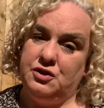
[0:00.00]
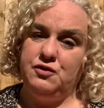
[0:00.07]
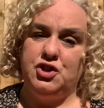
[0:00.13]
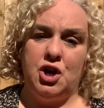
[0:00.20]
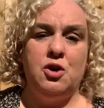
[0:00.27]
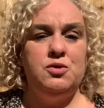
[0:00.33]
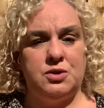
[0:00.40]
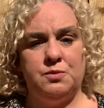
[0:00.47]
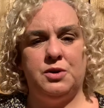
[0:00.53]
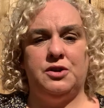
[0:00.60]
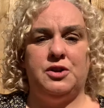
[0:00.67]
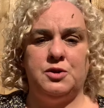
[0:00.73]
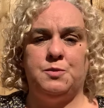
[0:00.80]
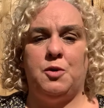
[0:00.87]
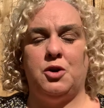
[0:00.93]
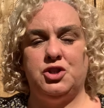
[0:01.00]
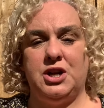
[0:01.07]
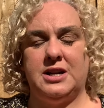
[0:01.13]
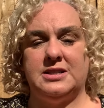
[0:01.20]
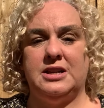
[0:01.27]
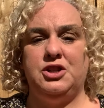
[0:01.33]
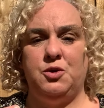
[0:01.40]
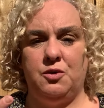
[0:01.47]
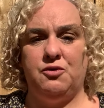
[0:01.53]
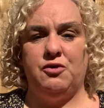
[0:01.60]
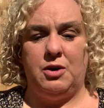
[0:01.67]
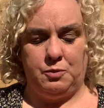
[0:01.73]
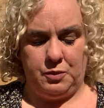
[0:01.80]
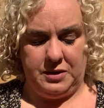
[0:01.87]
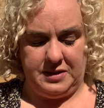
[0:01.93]
you've chosen one of those projects and you have
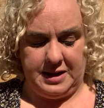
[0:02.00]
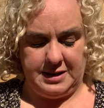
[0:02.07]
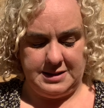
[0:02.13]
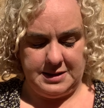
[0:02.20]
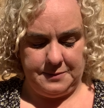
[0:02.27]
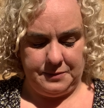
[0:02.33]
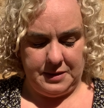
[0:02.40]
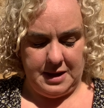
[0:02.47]
run with it.